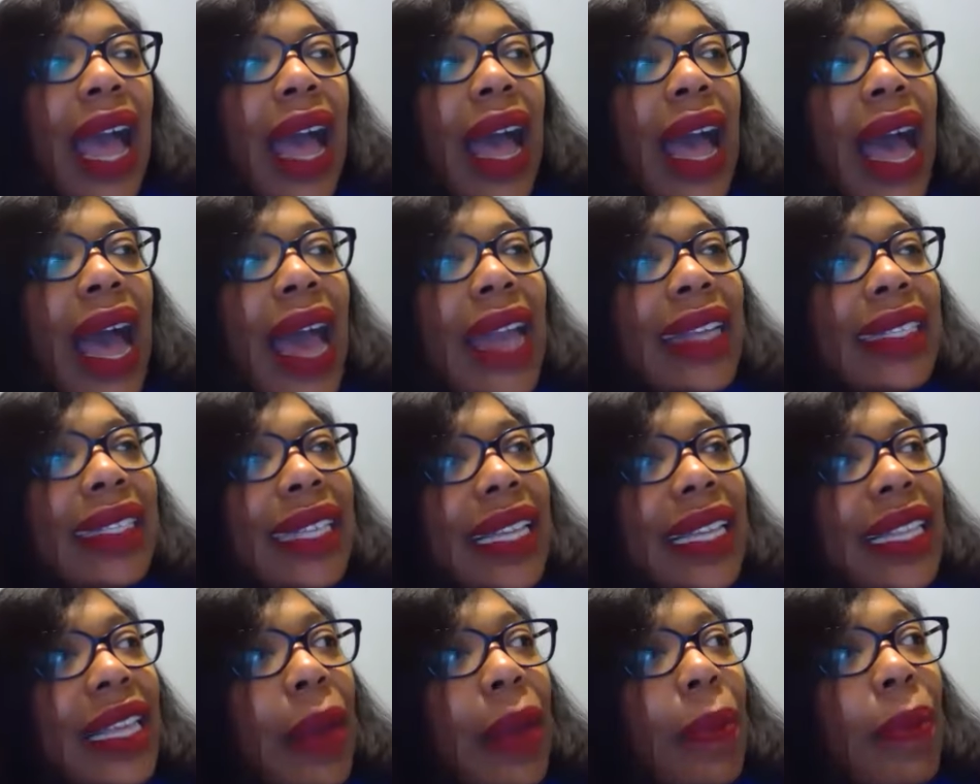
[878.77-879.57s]
I see
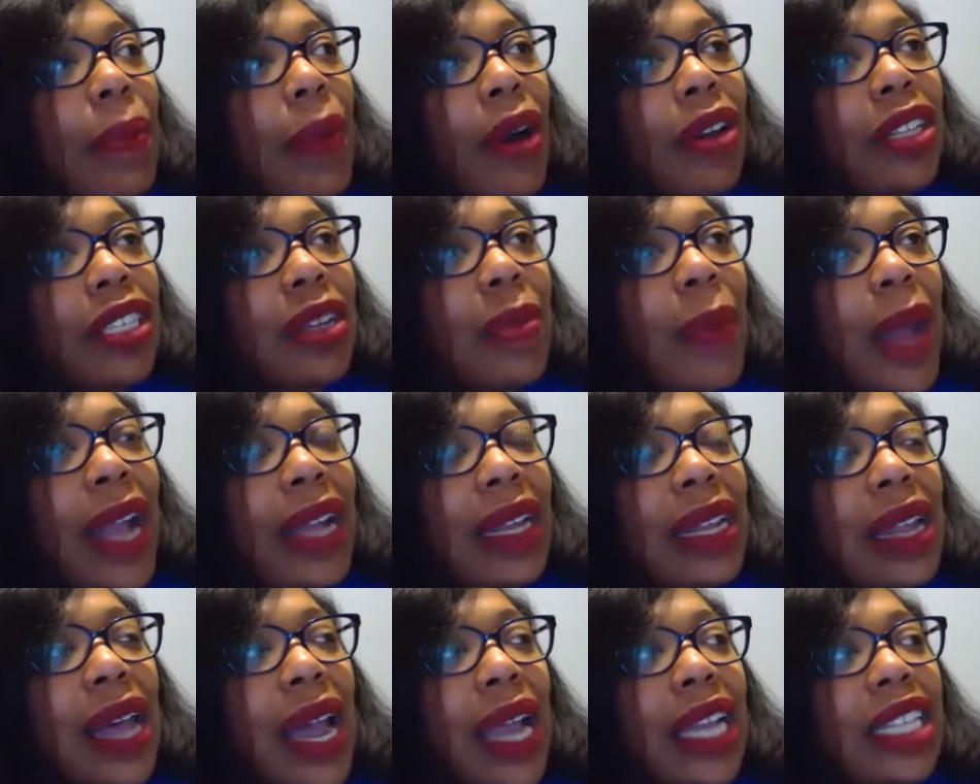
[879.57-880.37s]
that most of my
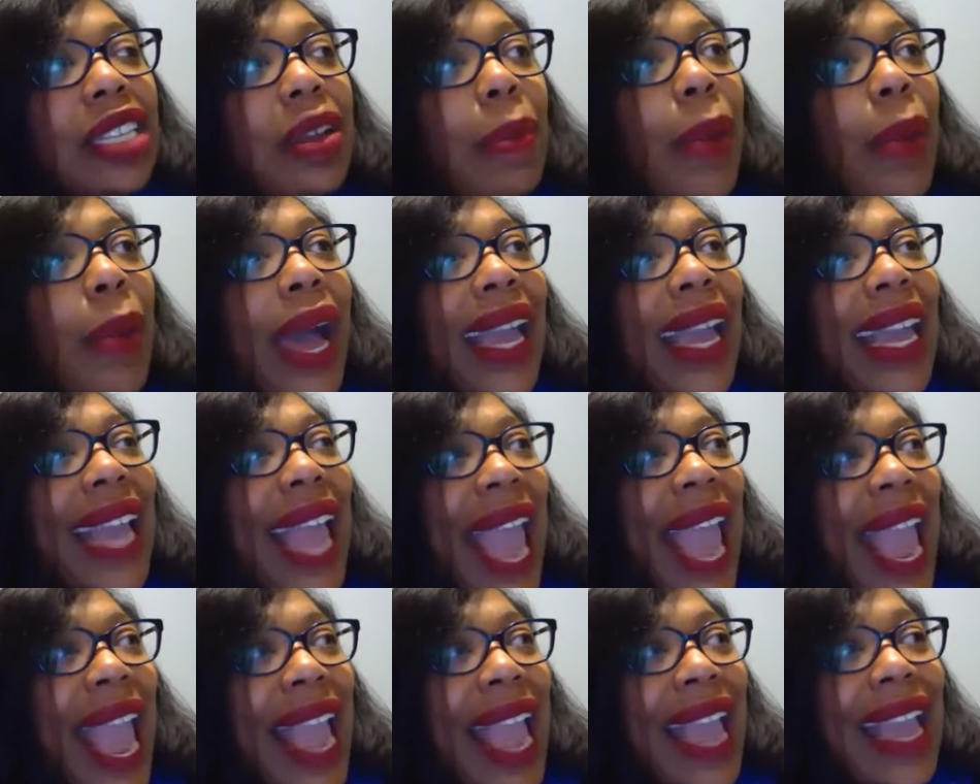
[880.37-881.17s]
clients are buying
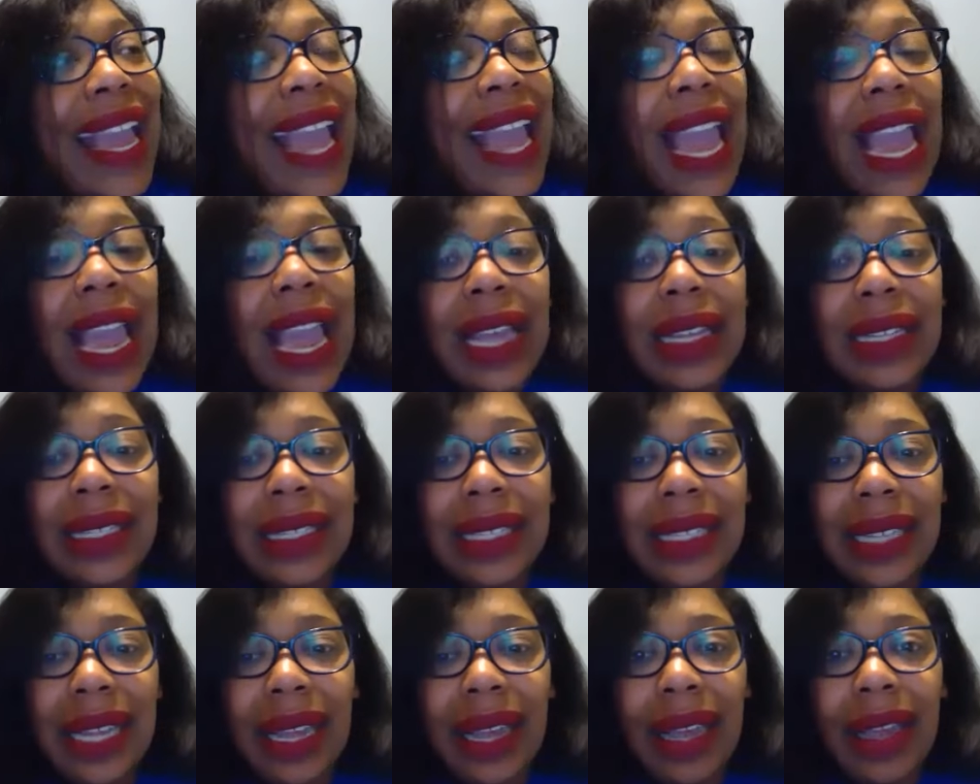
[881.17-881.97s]
A and
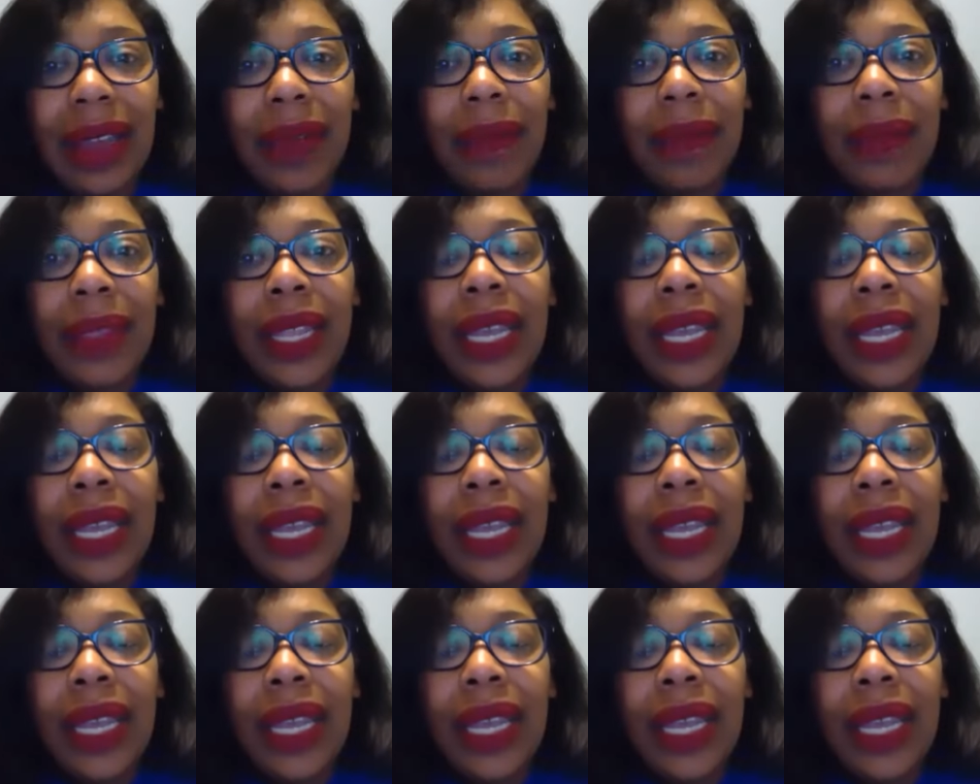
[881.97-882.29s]
C,